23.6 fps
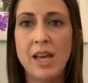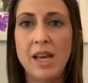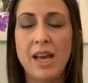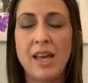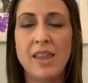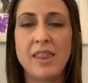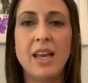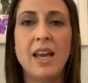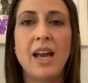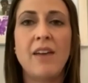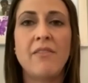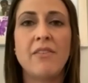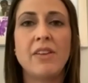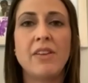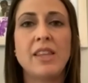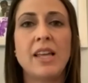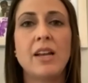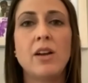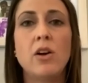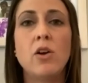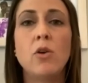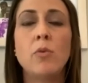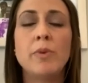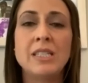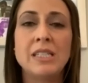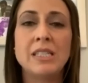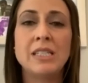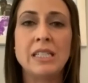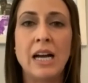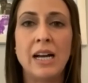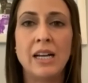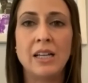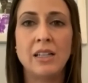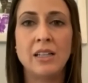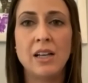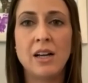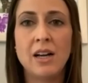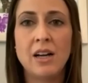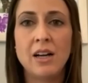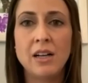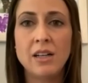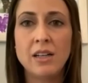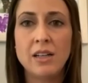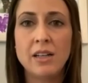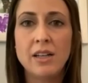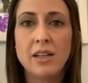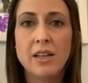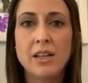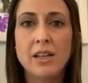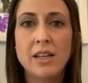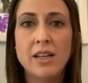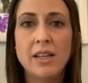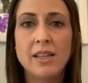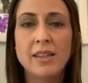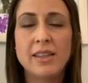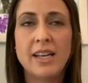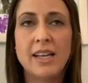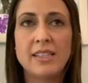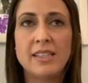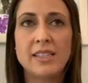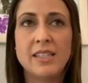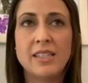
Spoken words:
I think having that open dialogue that's